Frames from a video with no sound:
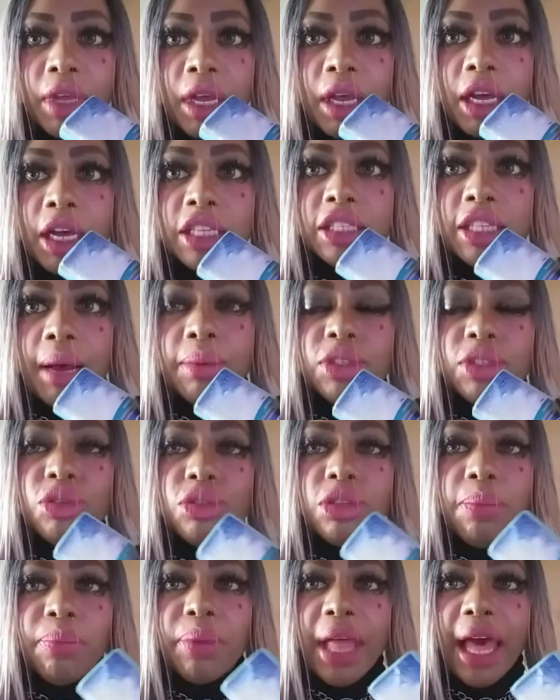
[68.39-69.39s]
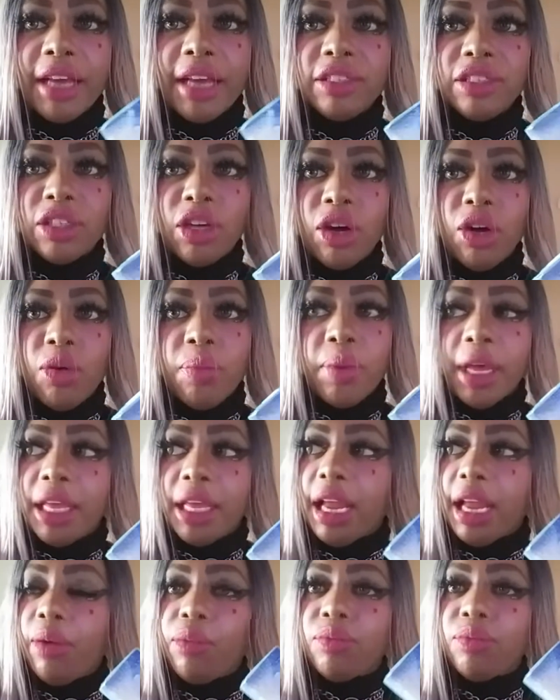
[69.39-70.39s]
Because I was using black soap, and
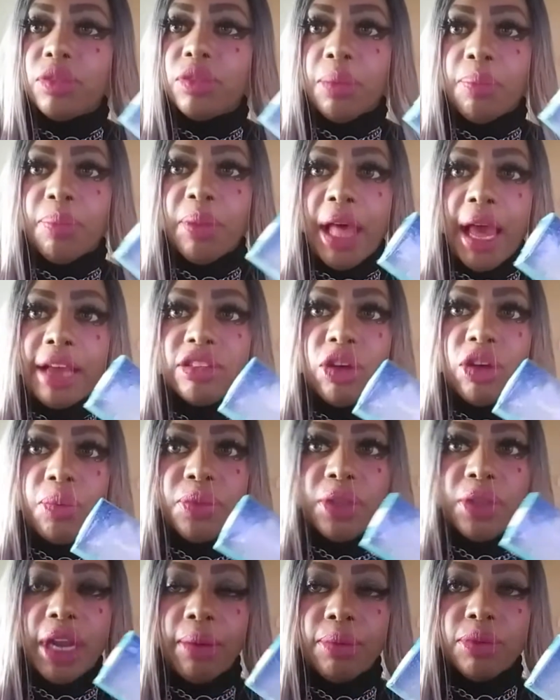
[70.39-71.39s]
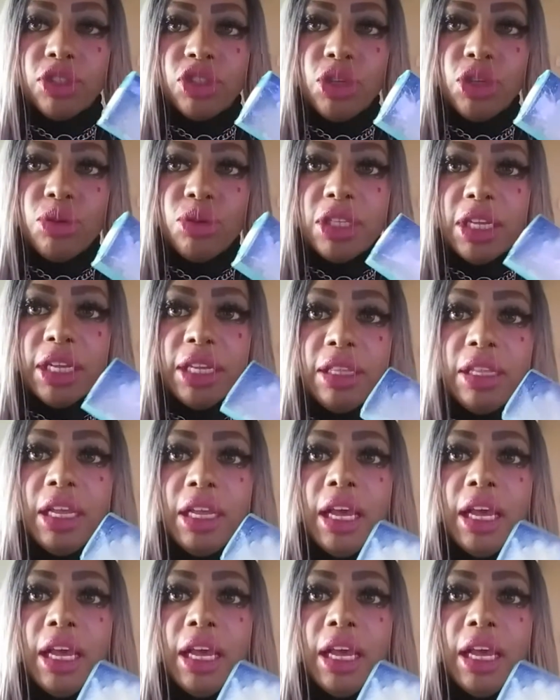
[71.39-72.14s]
the black soap that I was using,